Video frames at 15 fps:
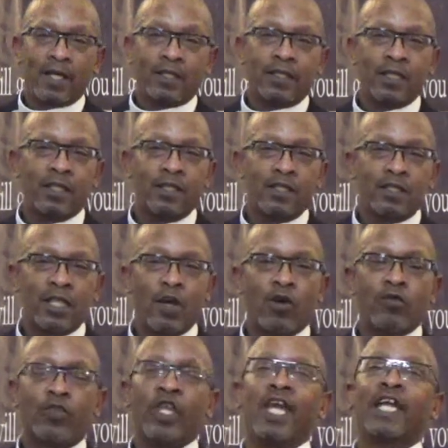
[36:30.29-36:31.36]
then
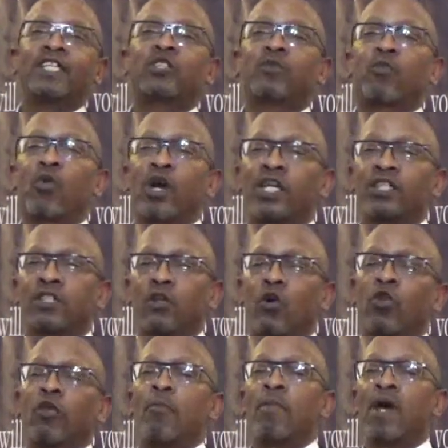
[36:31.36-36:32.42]
the expression
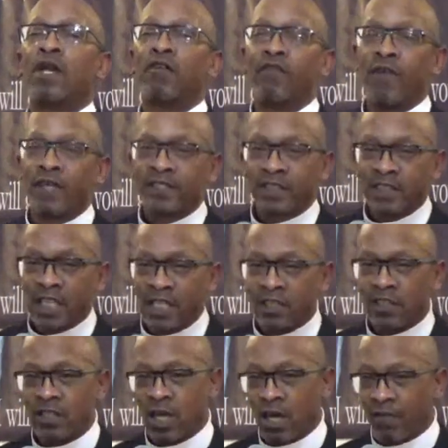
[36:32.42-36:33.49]
or the
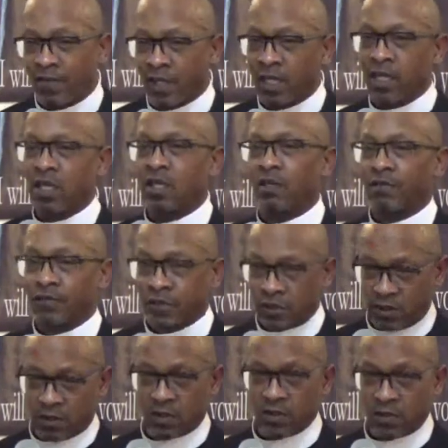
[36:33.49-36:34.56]
manifestation of the
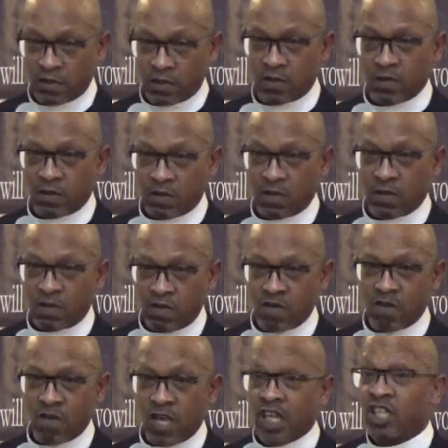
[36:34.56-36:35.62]
gifts
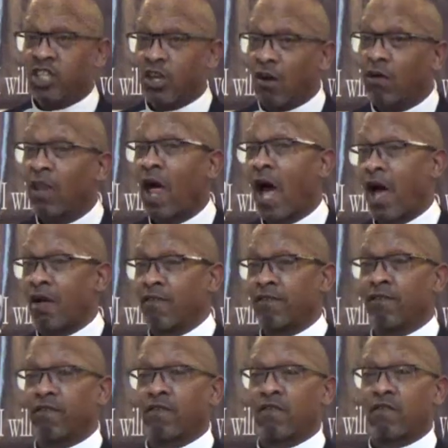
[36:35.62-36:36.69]
in your life